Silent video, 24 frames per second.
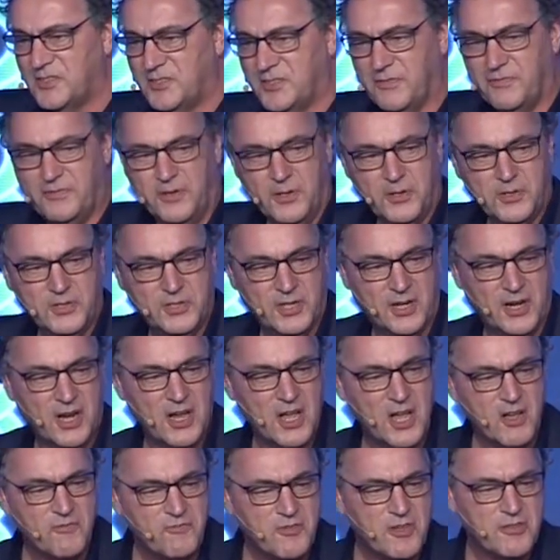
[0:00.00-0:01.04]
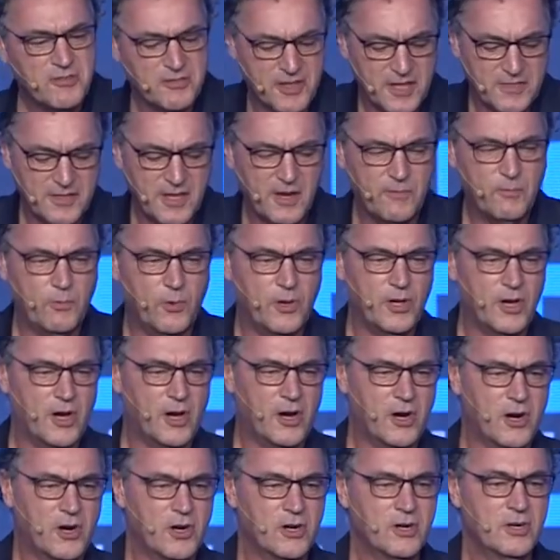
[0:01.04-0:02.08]
the future. Everything that we
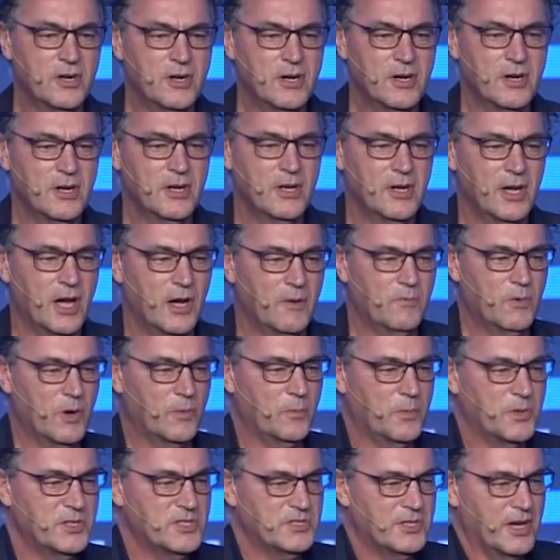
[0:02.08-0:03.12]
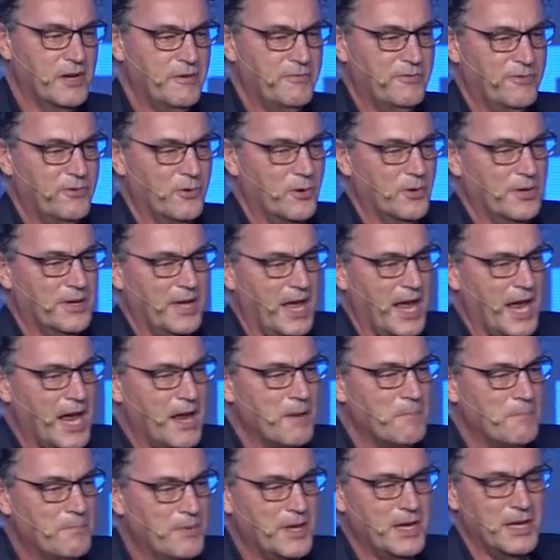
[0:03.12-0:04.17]
are and what we stand for
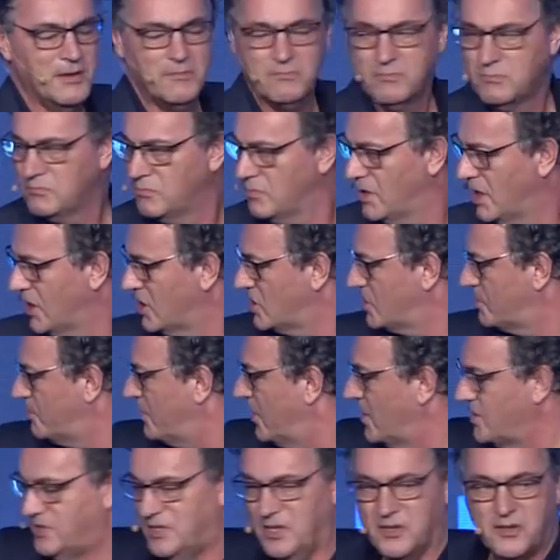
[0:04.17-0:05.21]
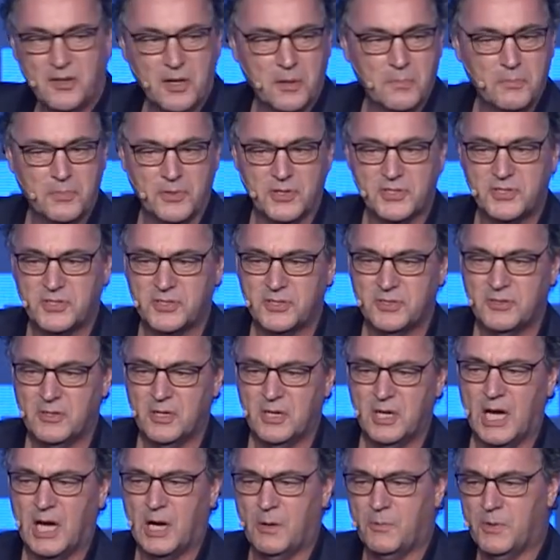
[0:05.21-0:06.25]
can be expressed in numbers.
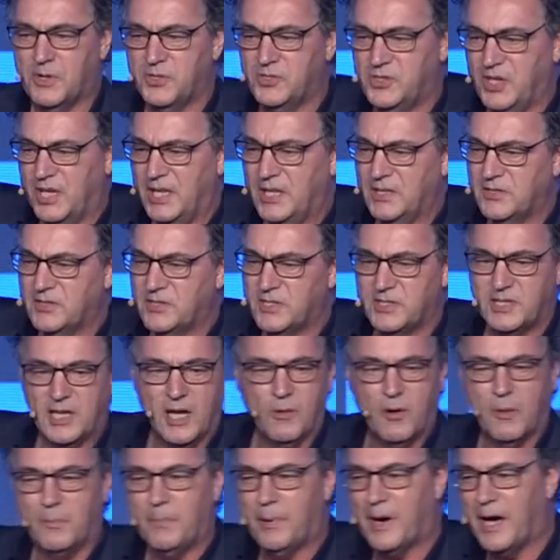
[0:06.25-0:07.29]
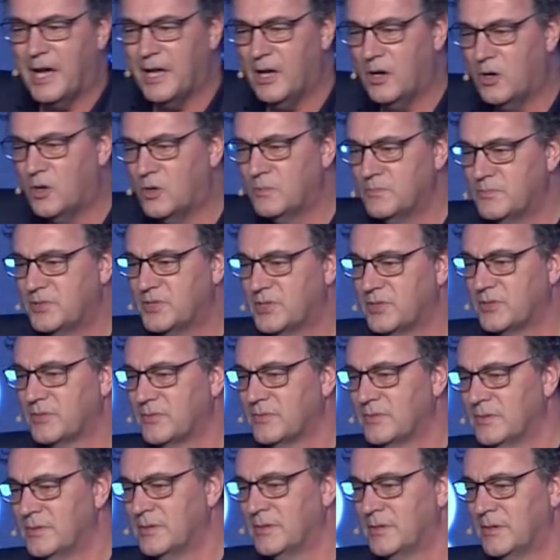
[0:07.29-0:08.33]
Our genes, our biomes,
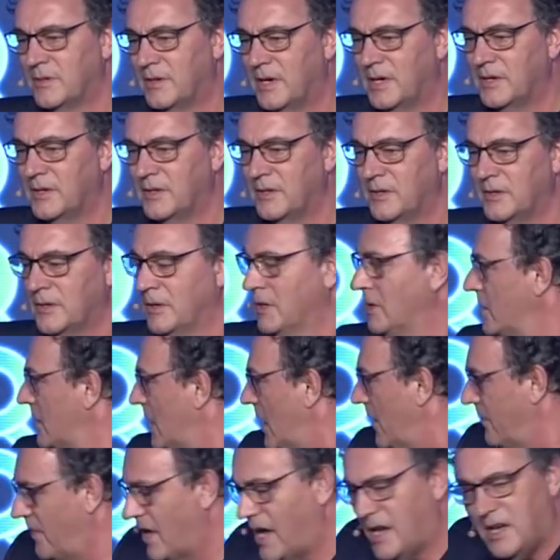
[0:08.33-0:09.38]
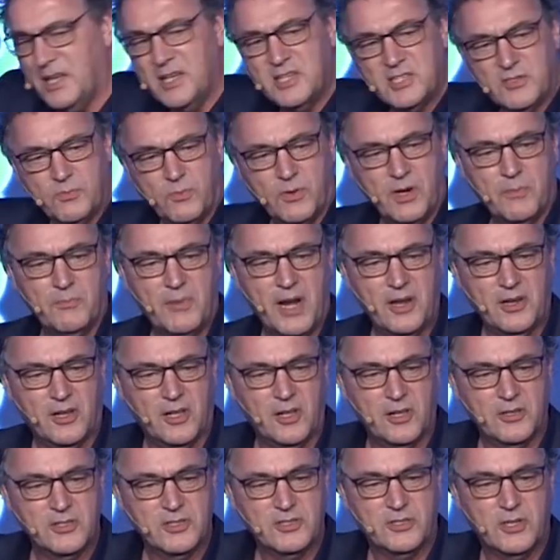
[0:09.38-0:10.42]
right? And that is where
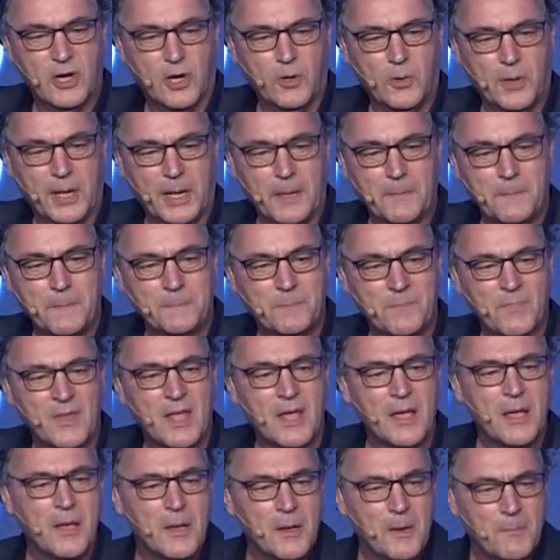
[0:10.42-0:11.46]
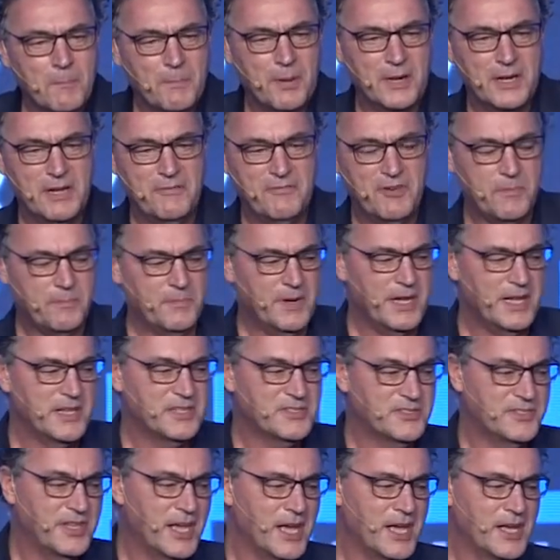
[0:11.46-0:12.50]
medical is going. But if it
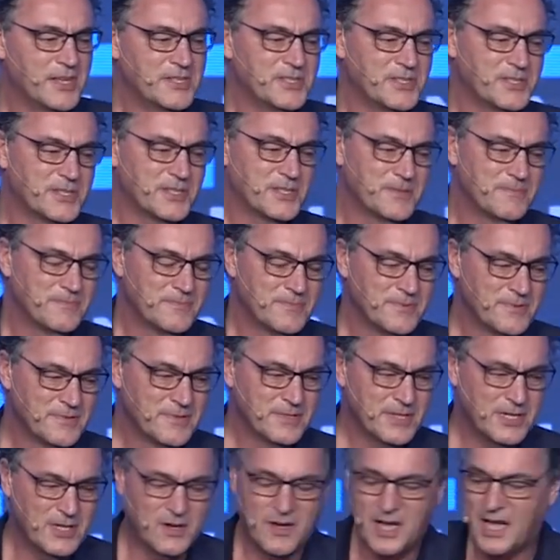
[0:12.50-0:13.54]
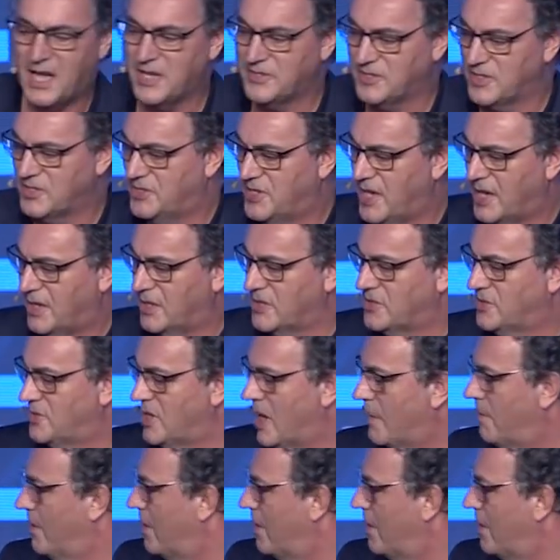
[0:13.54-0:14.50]
means this, you know, as a second step, I